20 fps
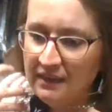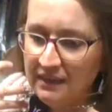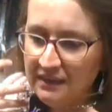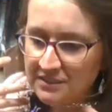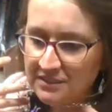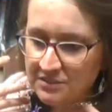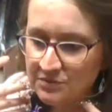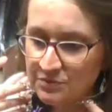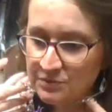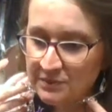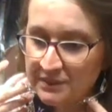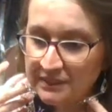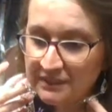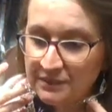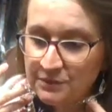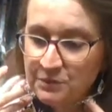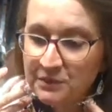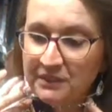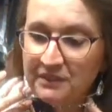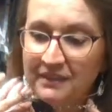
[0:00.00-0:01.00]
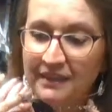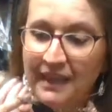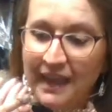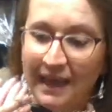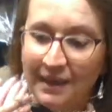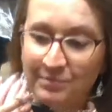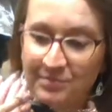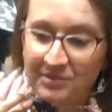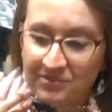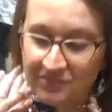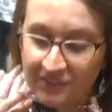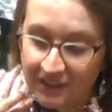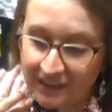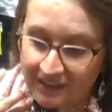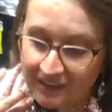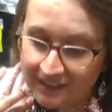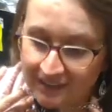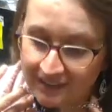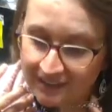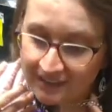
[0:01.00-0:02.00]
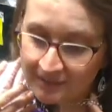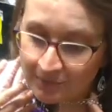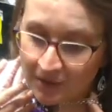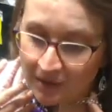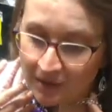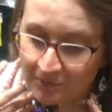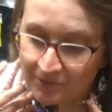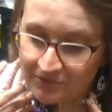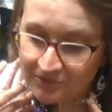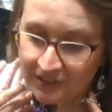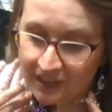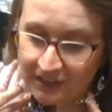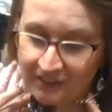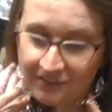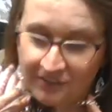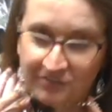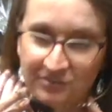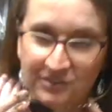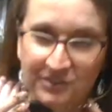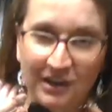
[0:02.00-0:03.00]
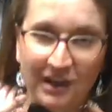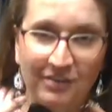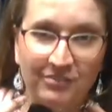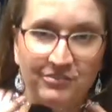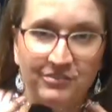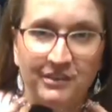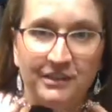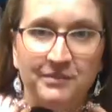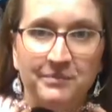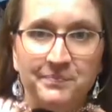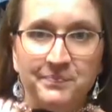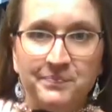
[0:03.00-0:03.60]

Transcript: It's a really, really happy, fun pop of color for your outfit.